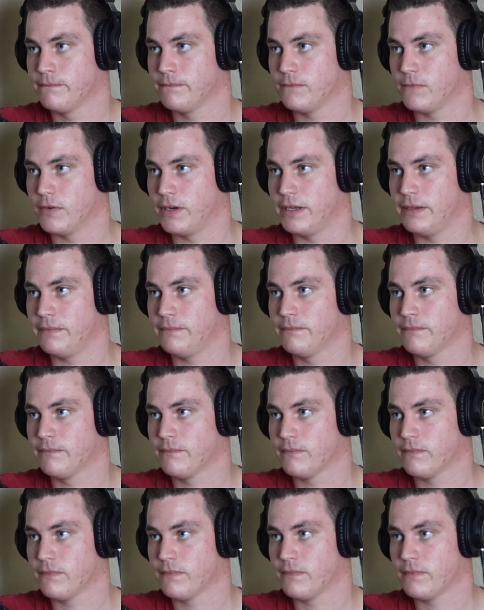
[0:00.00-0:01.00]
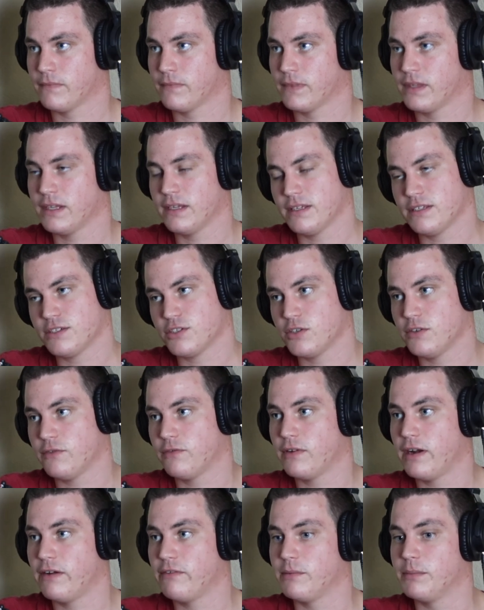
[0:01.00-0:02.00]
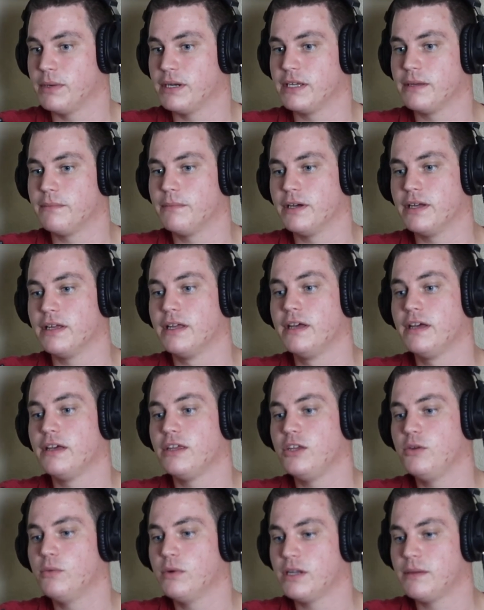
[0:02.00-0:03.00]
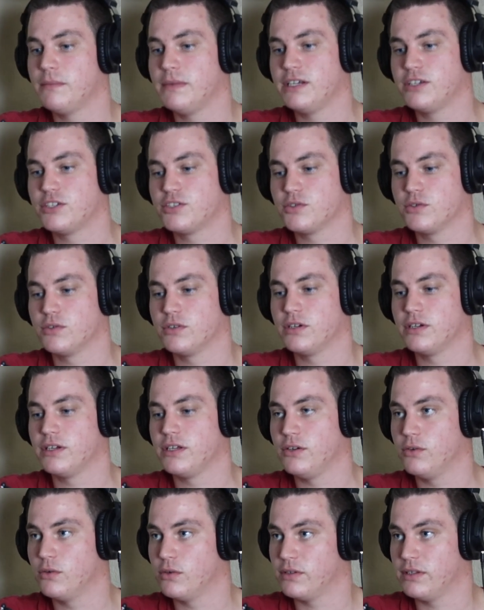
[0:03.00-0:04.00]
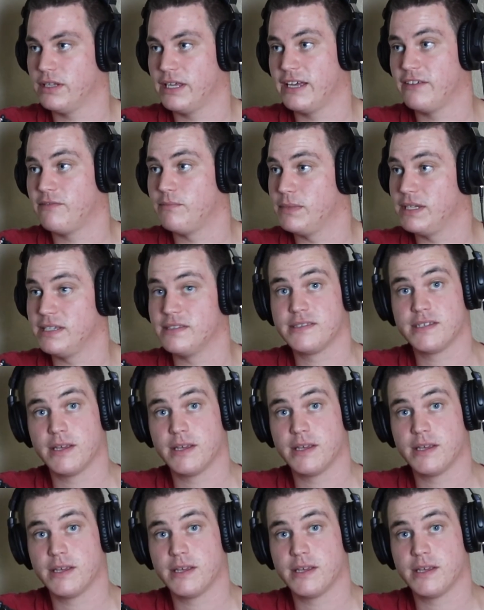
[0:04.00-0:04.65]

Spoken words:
right? It's true for everybody, but you want to make sure your life means